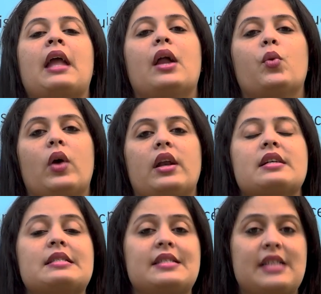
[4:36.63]
and
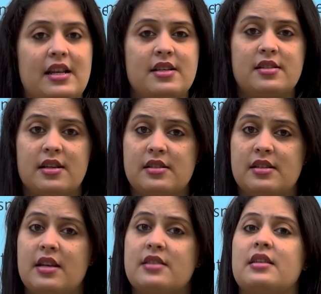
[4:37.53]
whereas senescence
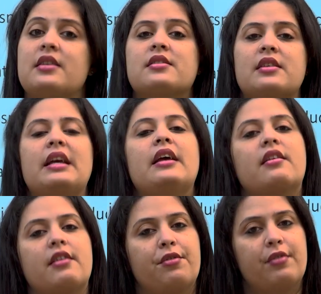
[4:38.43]
is
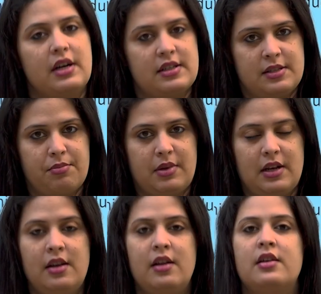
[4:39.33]

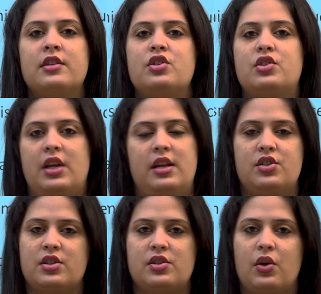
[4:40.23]
irreversible
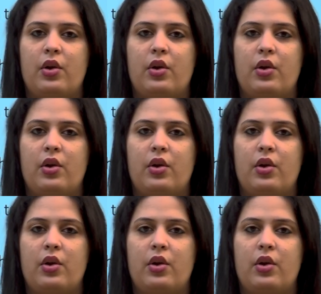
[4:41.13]
changes.